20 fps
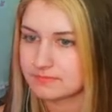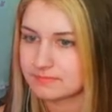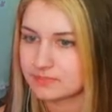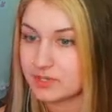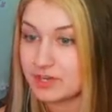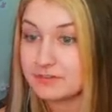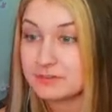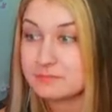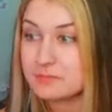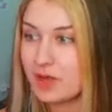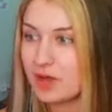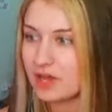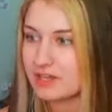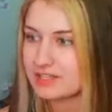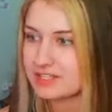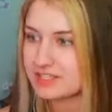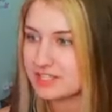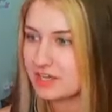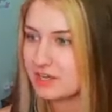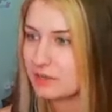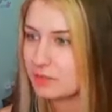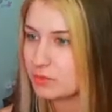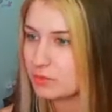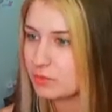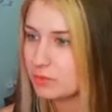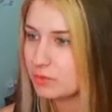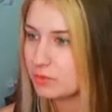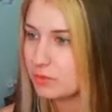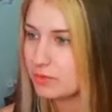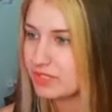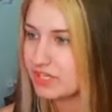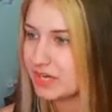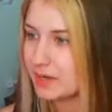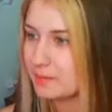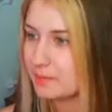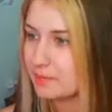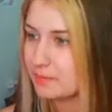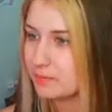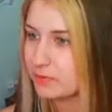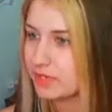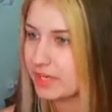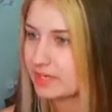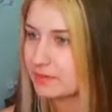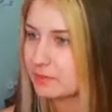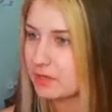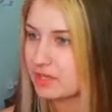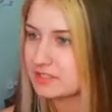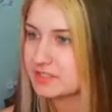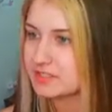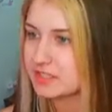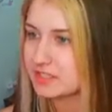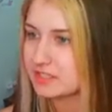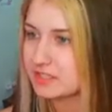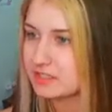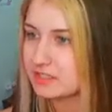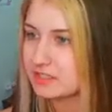having pasta? Ooh, yum. What kind of pasta?